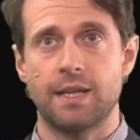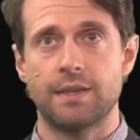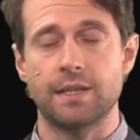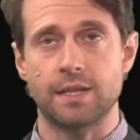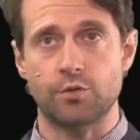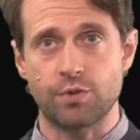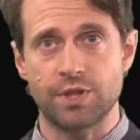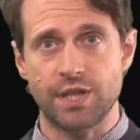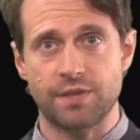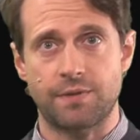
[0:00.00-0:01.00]
This is
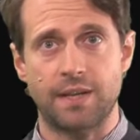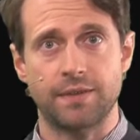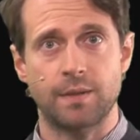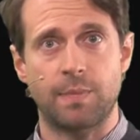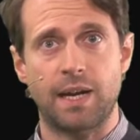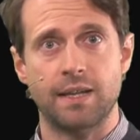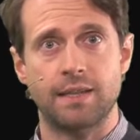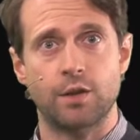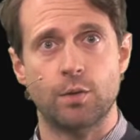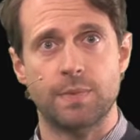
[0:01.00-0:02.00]
research funded by
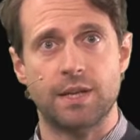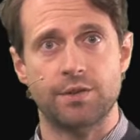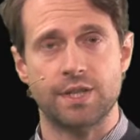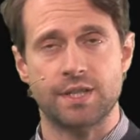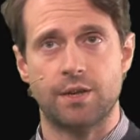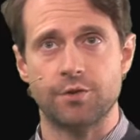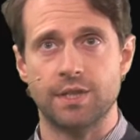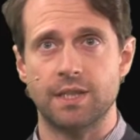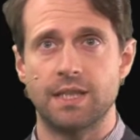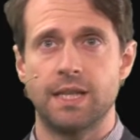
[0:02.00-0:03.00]
the European Research
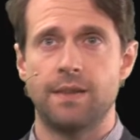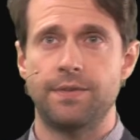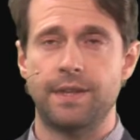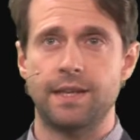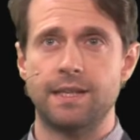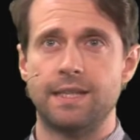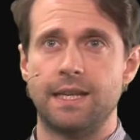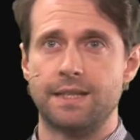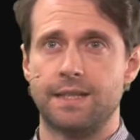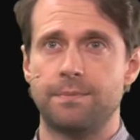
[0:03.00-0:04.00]
Council, the
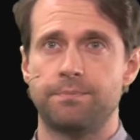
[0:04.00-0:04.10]
ERC.